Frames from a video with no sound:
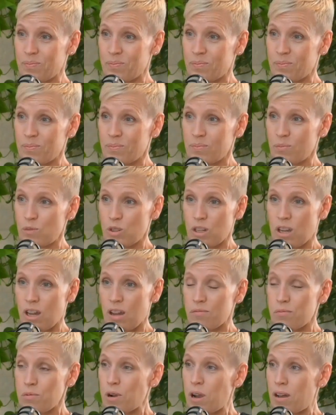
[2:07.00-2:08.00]
We're
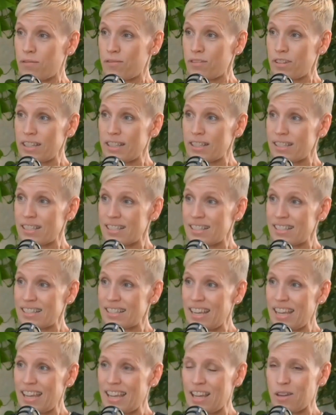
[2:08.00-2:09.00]
nonprofit,
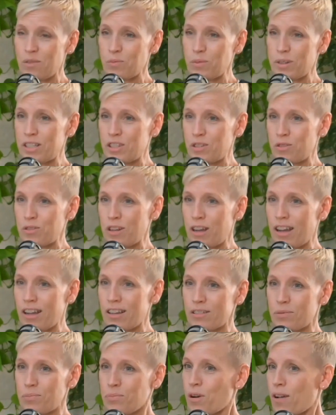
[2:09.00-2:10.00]
and we do
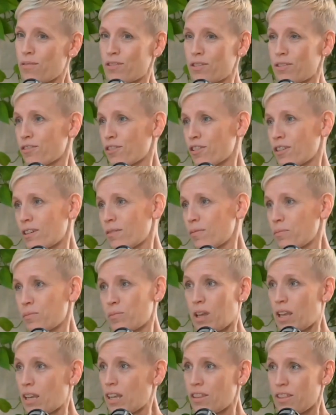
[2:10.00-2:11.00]
not profit from
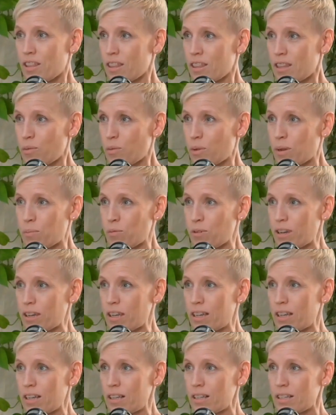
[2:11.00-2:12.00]
anything that we bring
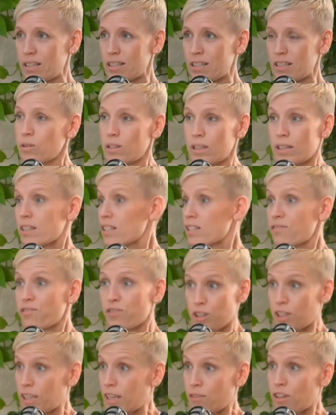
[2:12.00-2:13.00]
in is
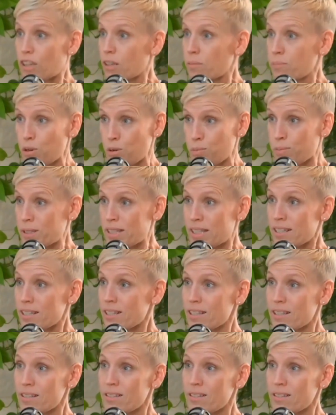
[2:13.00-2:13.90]
for giving purposes.